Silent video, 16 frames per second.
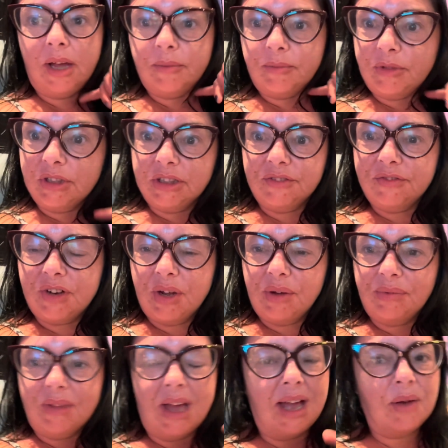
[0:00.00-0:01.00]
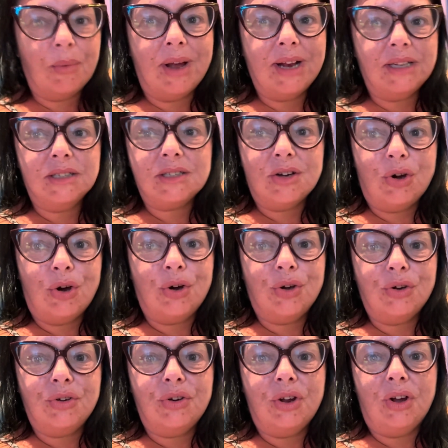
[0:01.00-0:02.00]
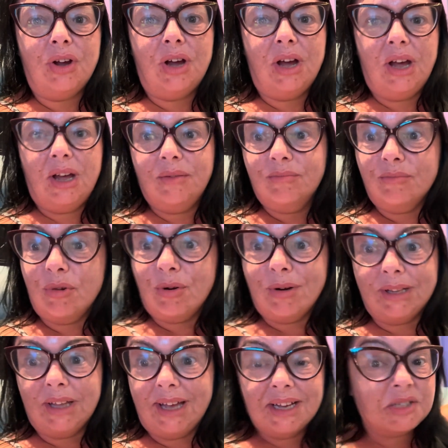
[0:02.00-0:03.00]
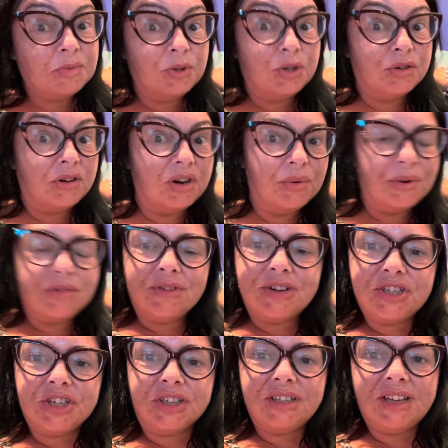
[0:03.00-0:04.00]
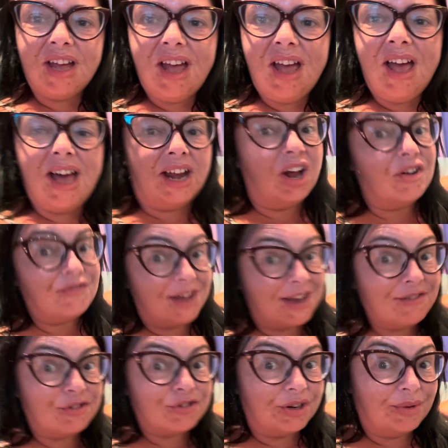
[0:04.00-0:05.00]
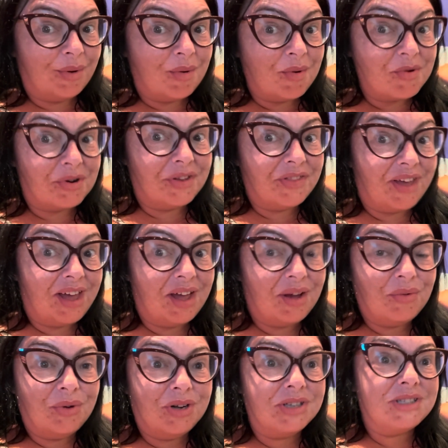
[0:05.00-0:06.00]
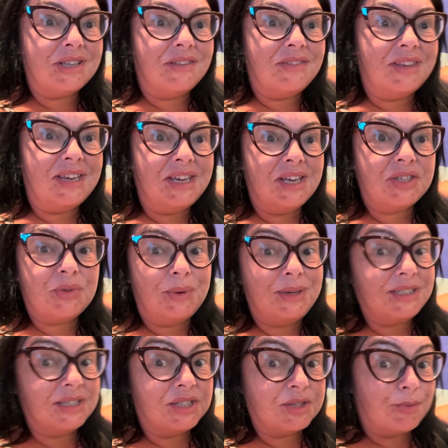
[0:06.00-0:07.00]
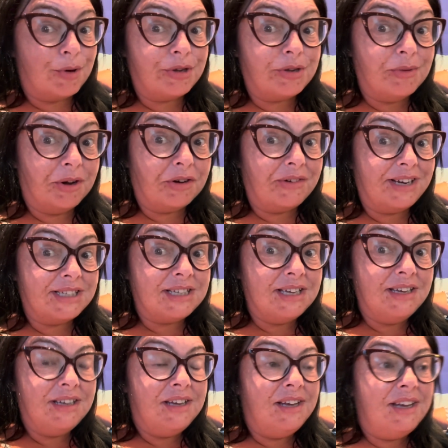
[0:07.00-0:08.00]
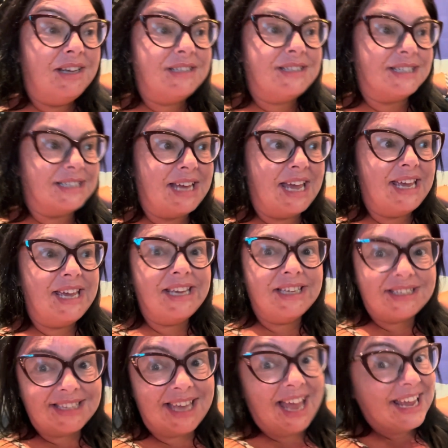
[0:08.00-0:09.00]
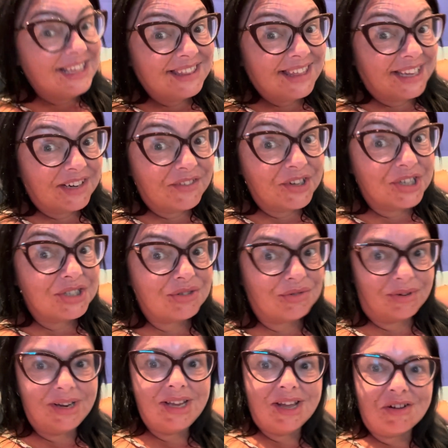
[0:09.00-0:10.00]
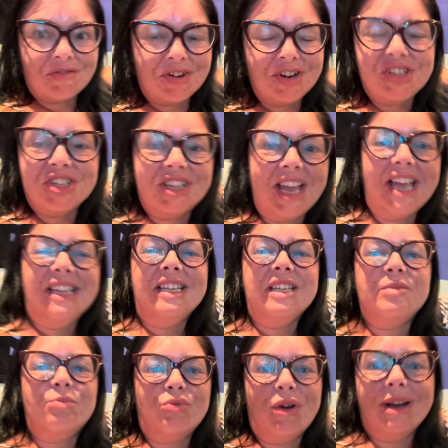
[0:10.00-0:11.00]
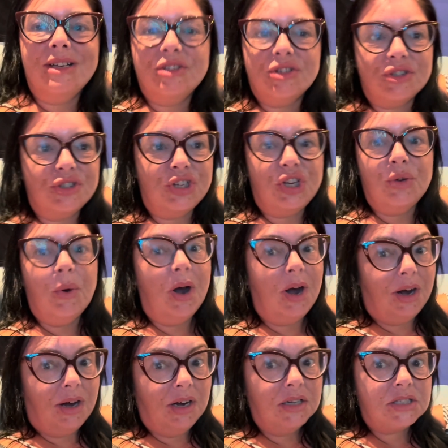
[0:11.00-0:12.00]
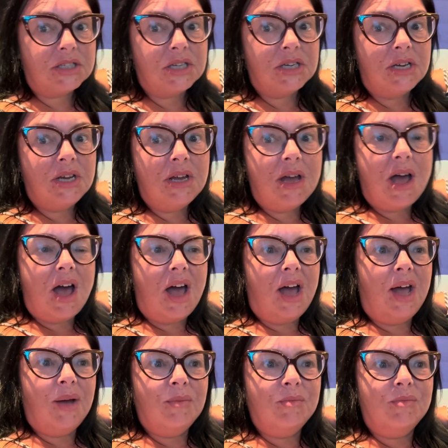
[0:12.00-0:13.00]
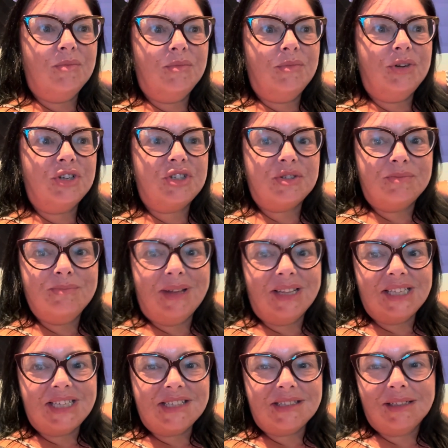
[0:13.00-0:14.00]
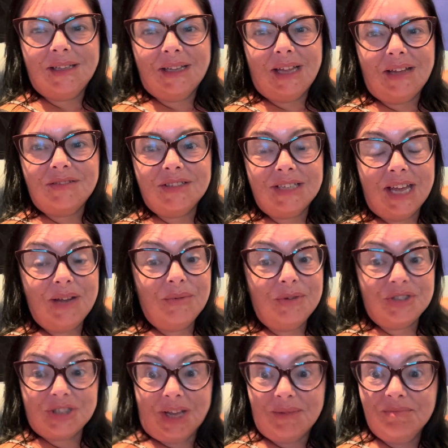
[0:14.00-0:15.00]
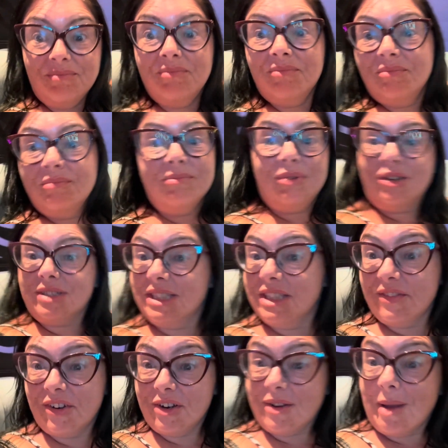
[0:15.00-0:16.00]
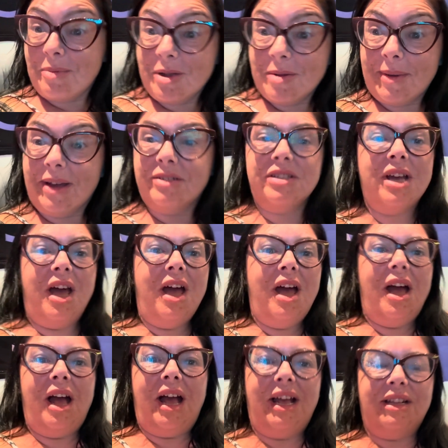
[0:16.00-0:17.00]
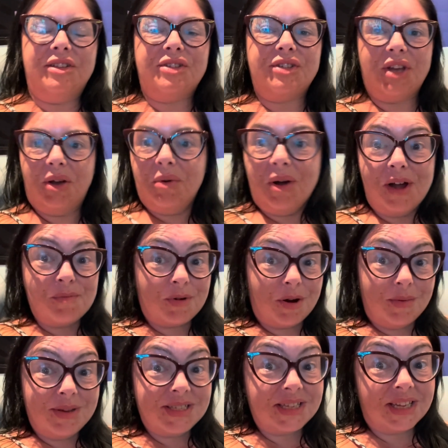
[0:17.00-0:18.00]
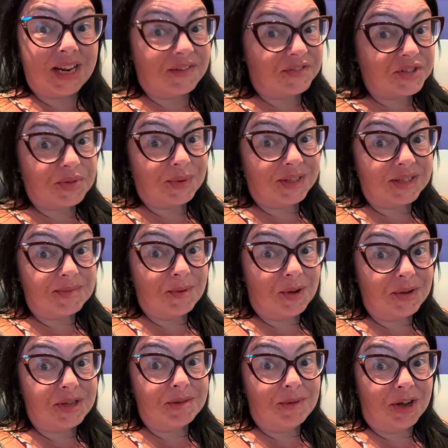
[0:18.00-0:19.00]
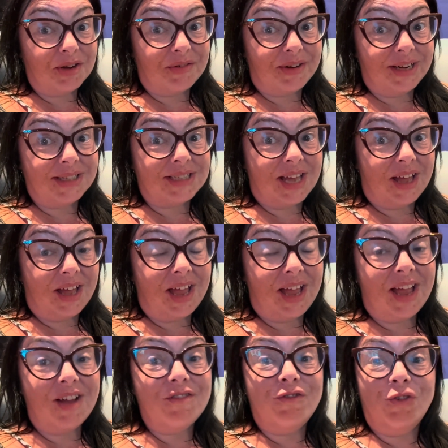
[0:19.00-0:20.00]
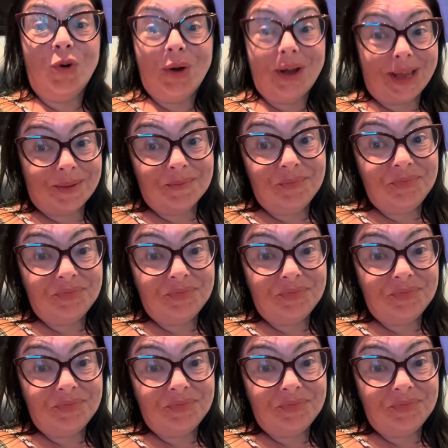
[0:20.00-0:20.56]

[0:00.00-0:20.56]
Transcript: you'll have known that I went on Marella Explorer with Richard, and our favourite when we were on there was the sweet and smoky margarita. Today is the 8th anniversary of Richard getting his brand new heart, which meant he's still alive today, which I'm personally very happy about. And so I promised I'd have a sweet and smoky margarita for him,